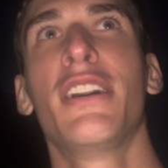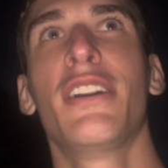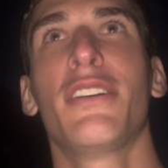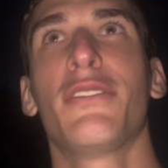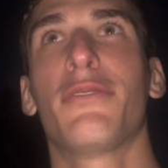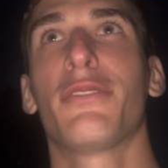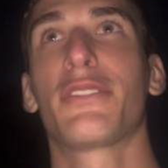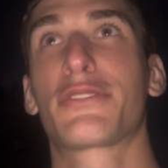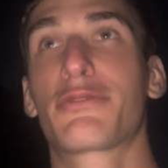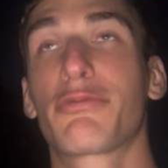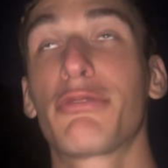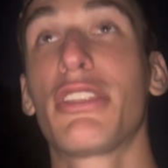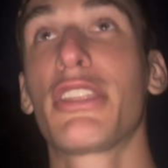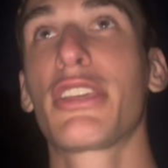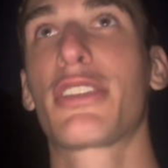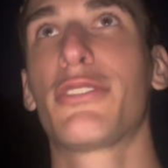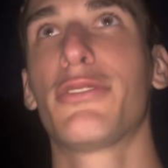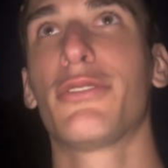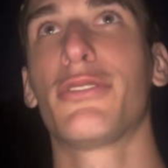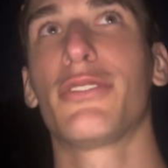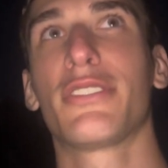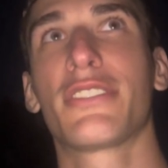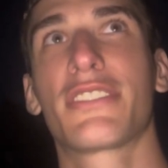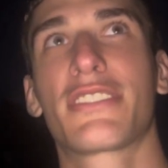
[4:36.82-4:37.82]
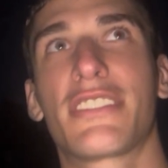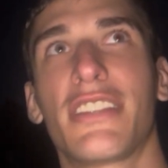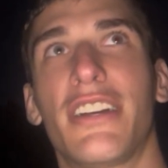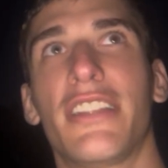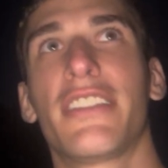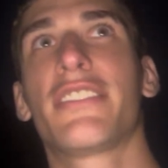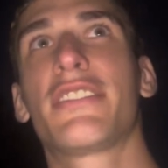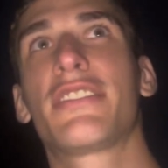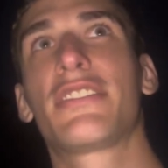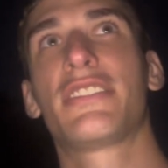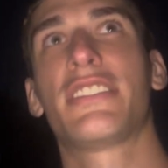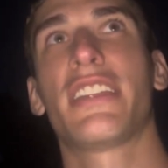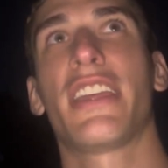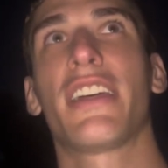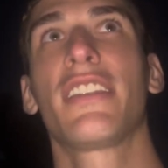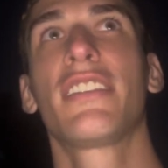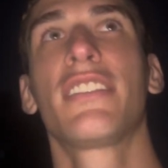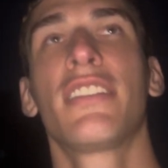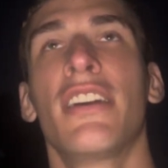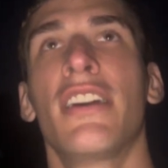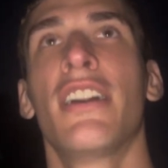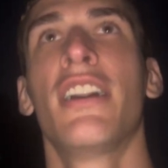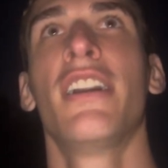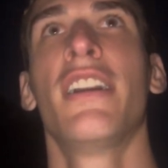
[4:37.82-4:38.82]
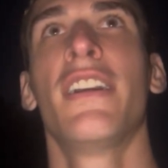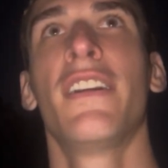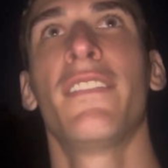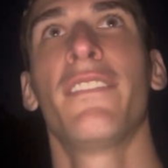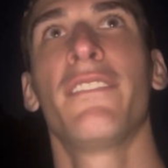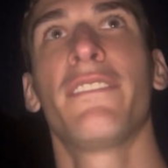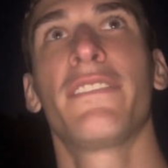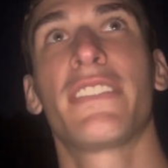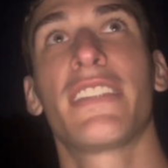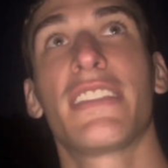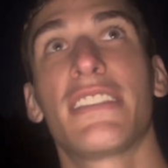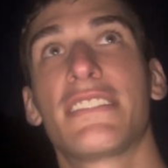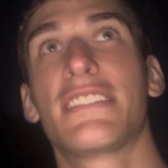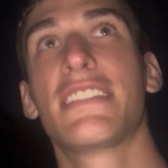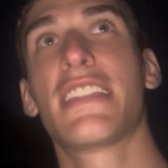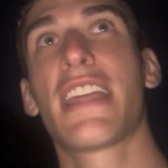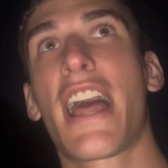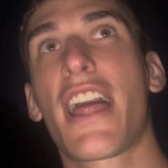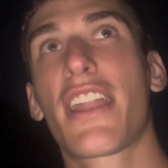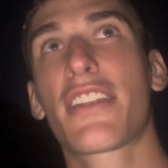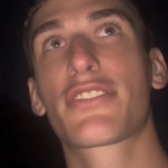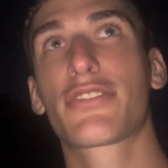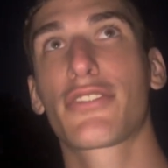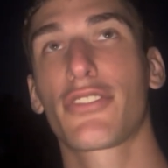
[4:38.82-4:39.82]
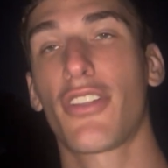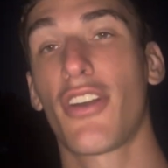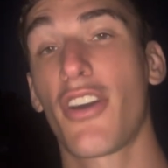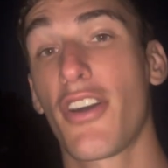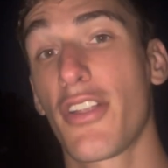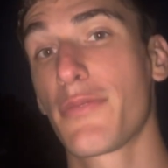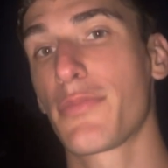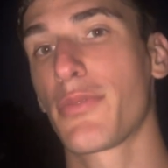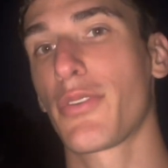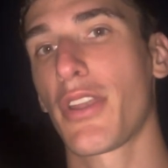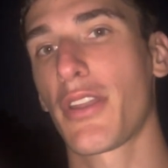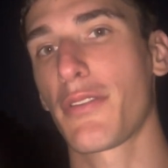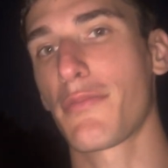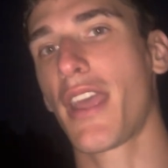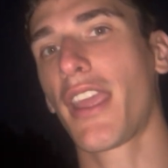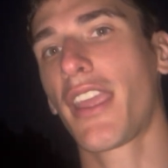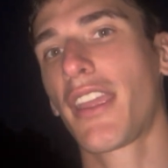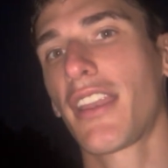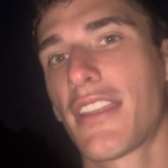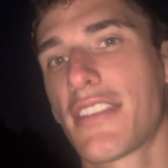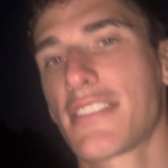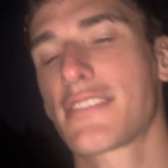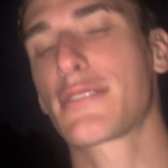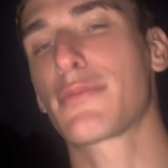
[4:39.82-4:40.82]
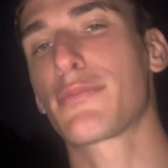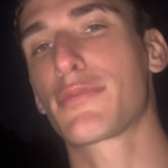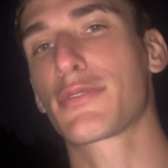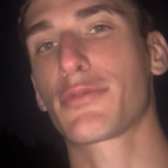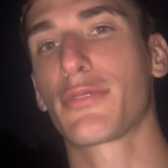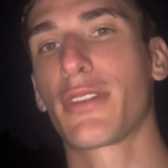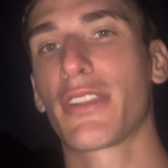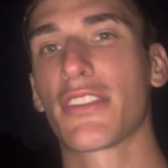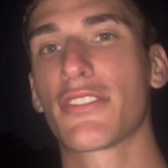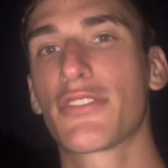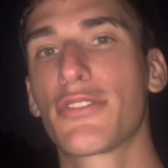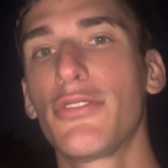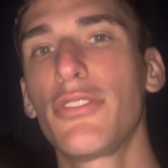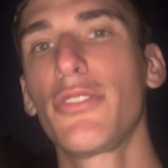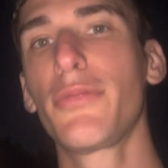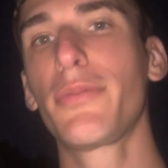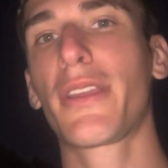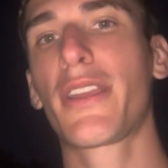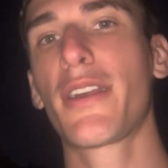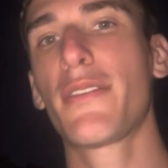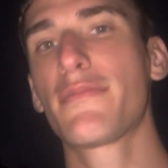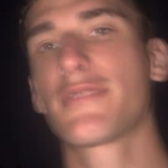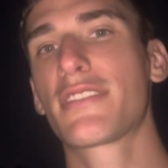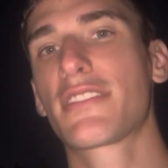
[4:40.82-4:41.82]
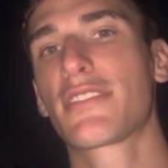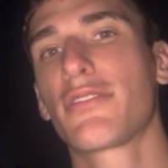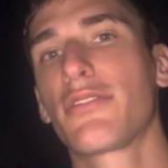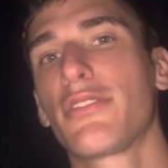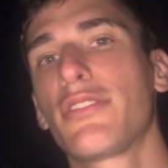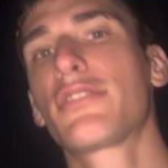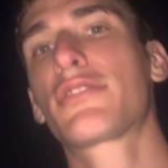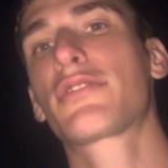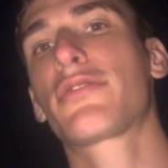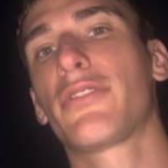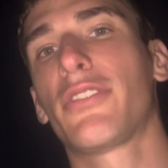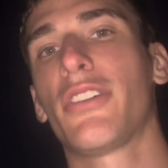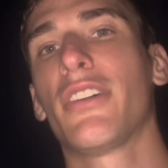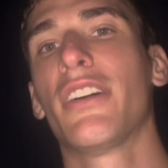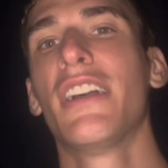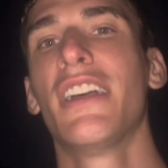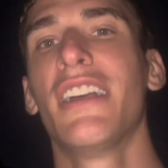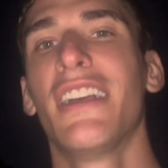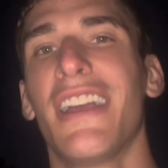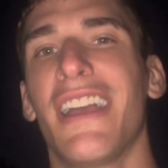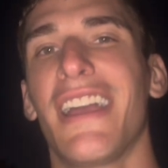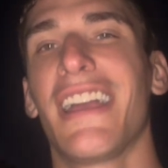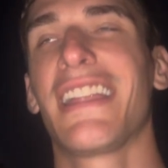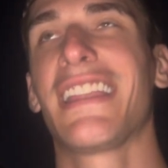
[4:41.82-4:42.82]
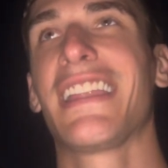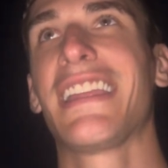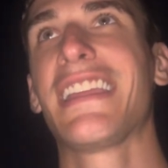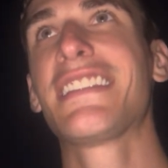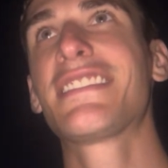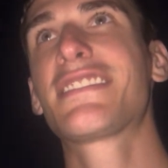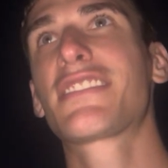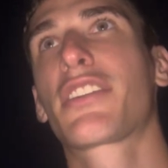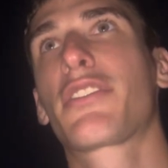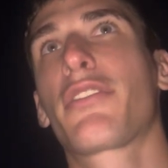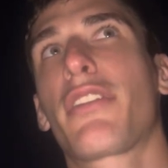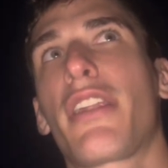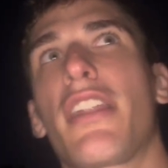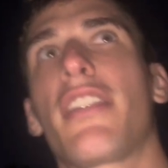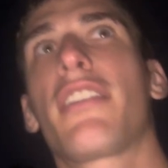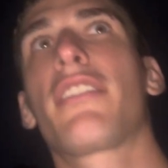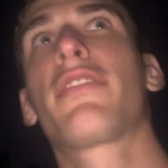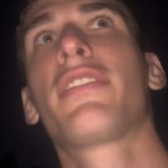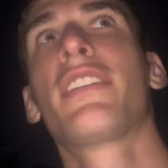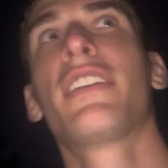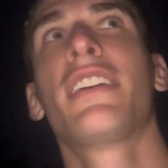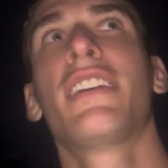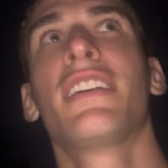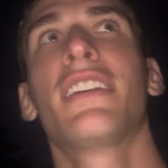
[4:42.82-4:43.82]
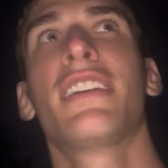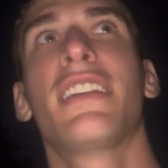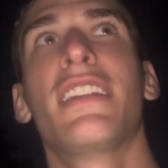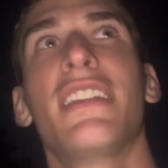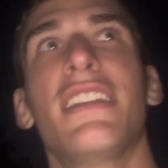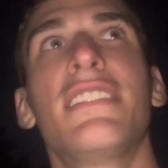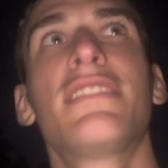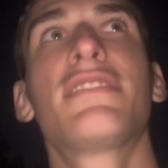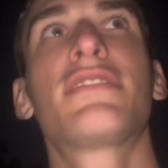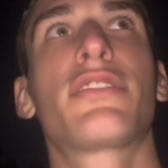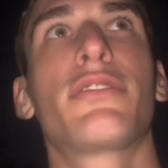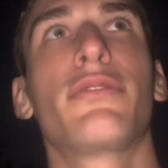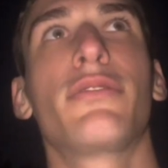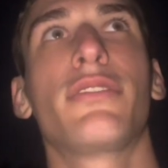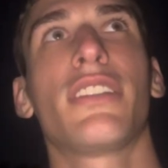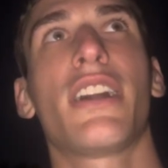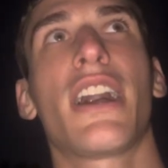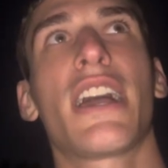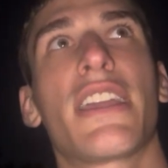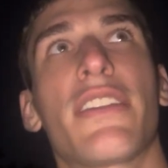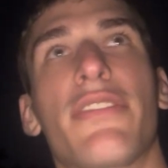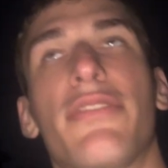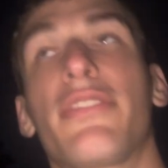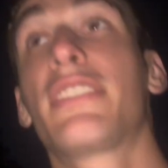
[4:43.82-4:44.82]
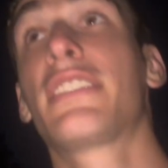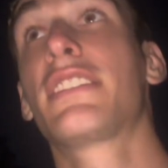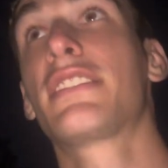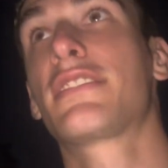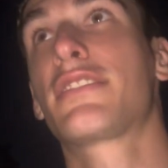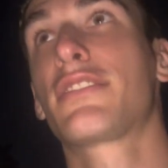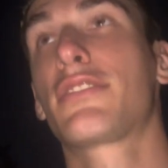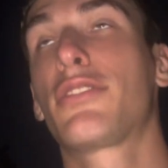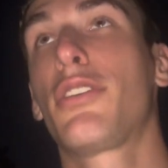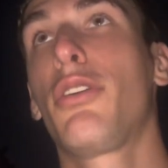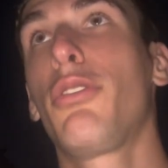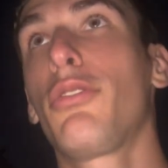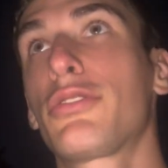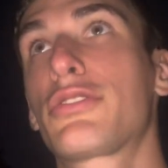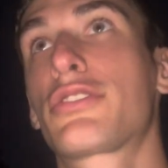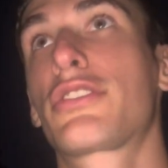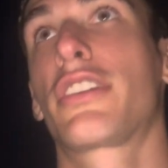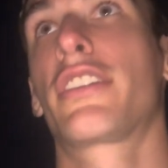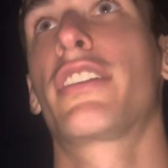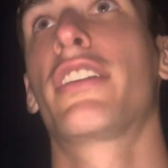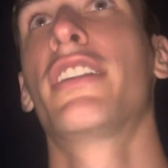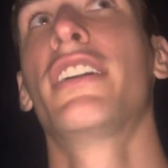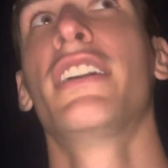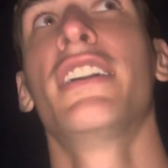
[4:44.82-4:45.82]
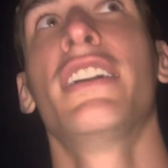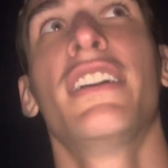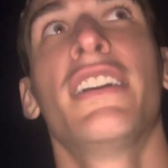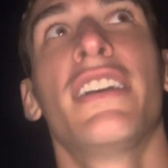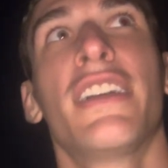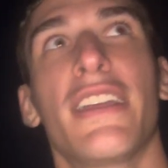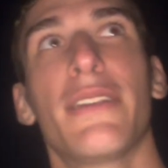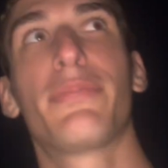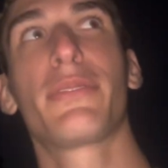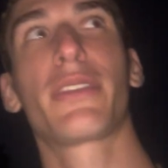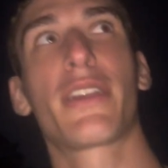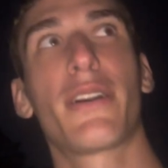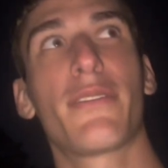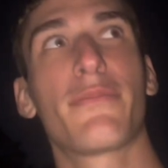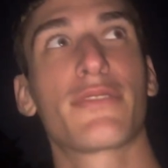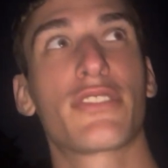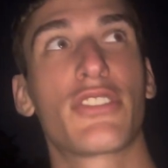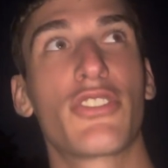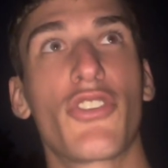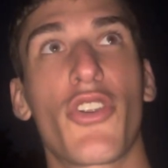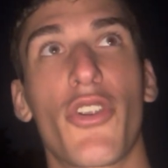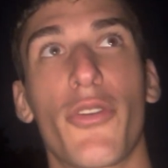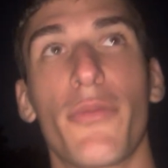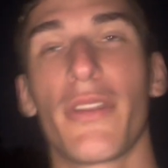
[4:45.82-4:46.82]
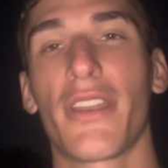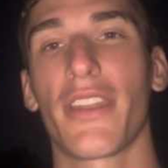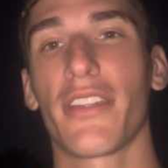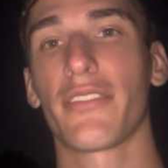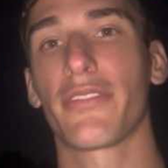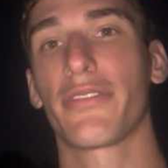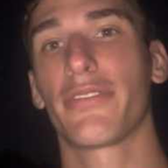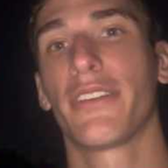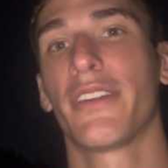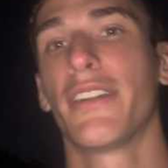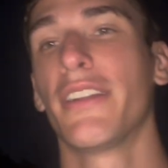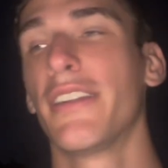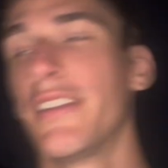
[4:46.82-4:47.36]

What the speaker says: what's really cool is to understand these natural onboarding mechanisms. When a tool becomes so useful and integrative into life and into culture, it becomes normative.